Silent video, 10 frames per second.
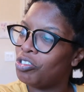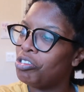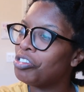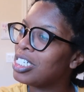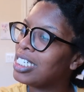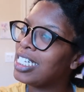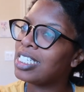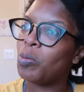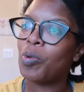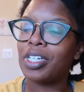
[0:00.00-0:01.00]
You just need
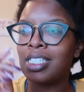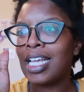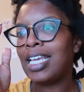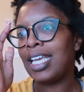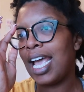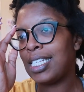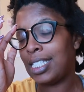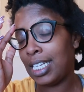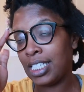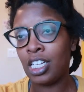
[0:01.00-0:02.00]
someone to say,
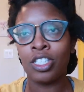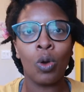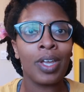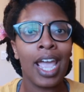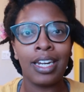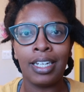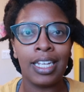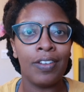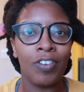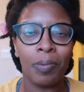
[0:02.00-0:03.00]
yes, it's, it's okay to
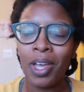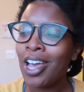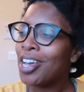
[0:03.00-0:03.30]
leave him.